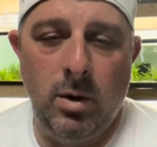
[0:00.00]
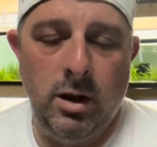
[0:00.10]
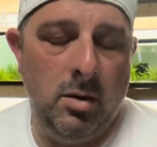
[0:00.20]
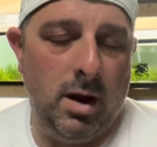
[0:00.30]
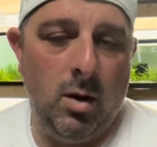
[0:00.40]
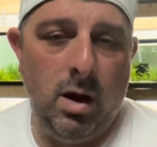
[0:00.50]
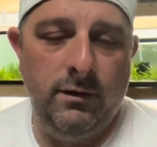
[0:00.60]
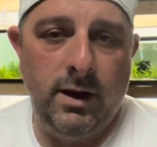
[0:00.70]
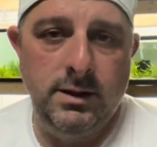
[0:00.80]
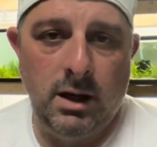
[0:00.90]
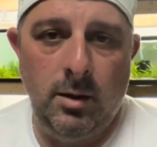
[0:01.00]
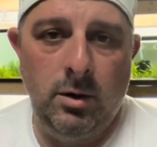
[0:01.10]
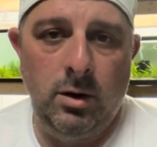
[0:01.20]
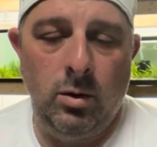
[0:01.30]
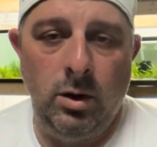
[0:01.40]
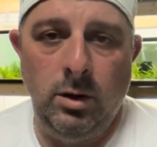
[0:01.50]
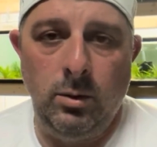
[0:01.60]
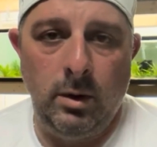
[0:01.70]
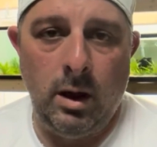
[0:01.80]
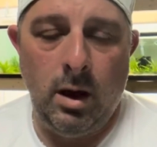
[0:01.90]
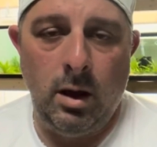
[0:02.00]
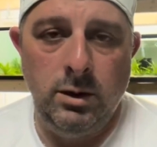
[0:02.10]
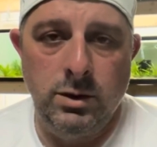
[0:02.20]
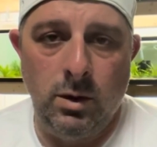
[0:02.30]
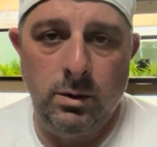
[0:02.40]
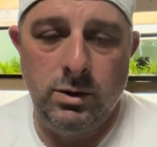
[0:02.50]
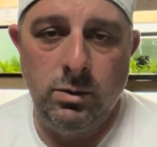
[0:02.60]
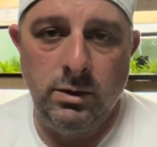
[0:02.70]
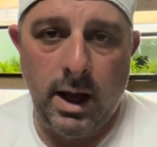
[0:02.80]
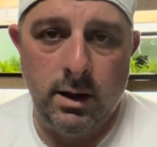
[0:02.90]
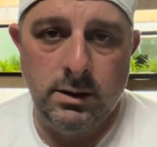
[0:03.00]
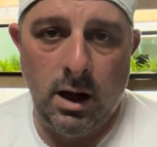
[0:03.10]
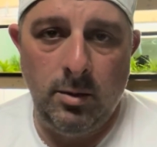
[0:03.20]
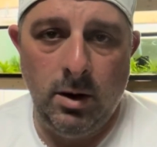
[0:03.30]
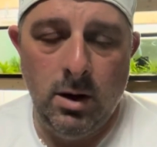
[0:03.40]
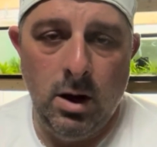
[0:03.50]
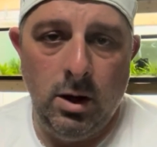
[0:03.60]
whether you buy a Wi-Fi timer or you use an old school dial timer.